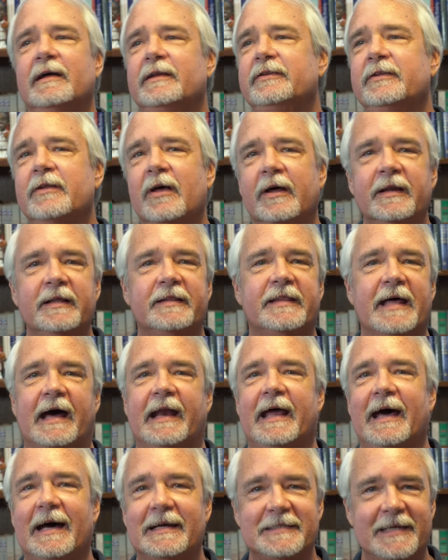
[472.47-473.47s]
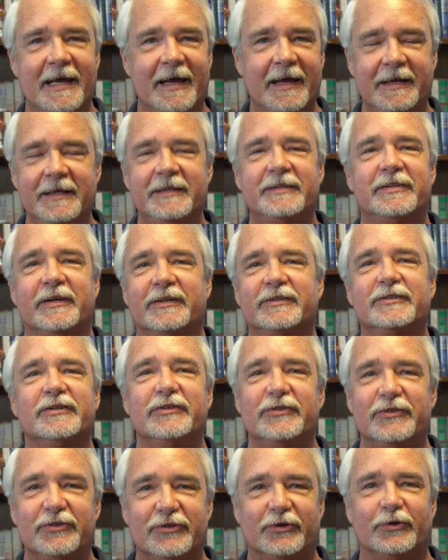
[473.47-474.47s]
None of that has anything
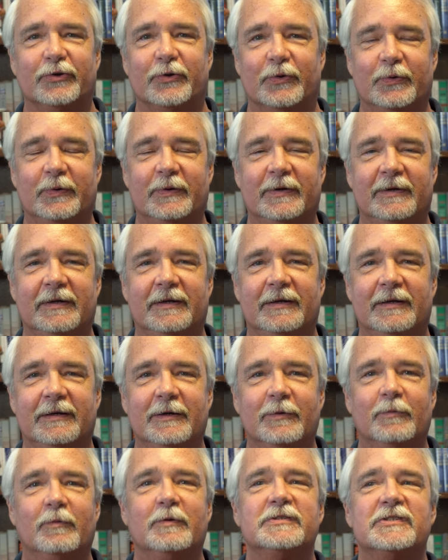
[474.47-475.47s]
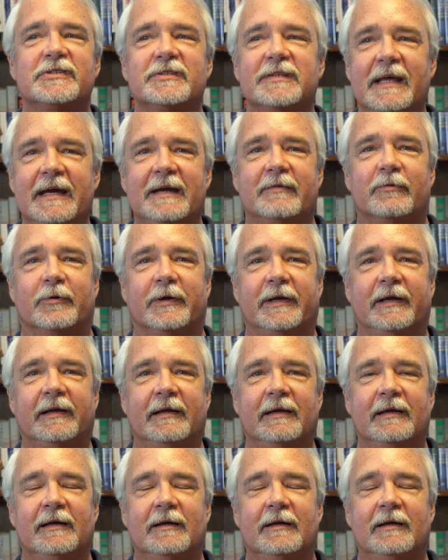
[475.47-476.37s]
to do with slavery.